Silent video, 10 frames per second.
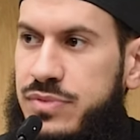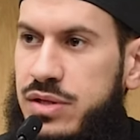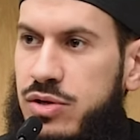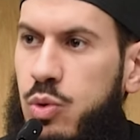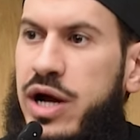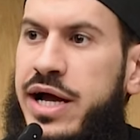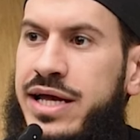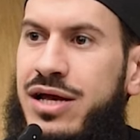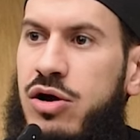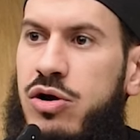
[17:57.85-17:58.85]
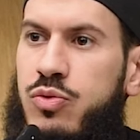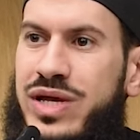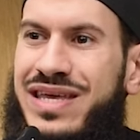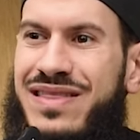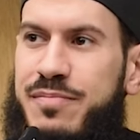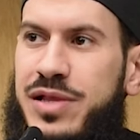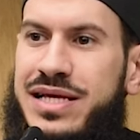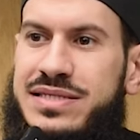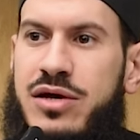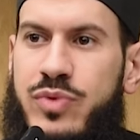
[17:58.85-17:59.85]
Why are we in the place
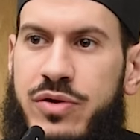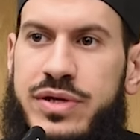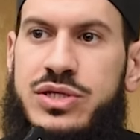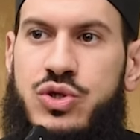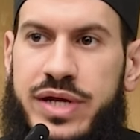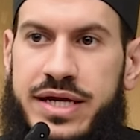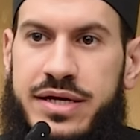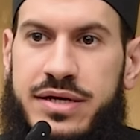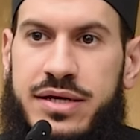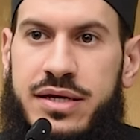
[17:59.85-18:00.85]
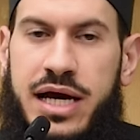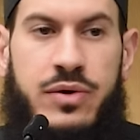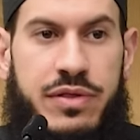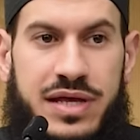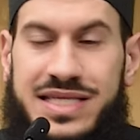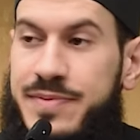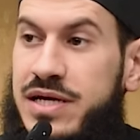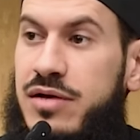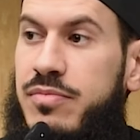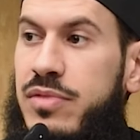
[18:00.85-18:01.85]
that we are in today? How did things
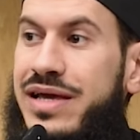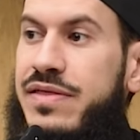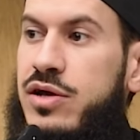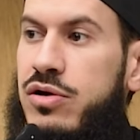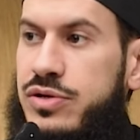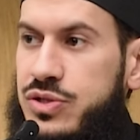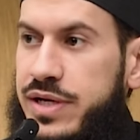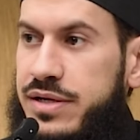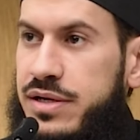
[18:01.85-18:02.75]
become like they are today?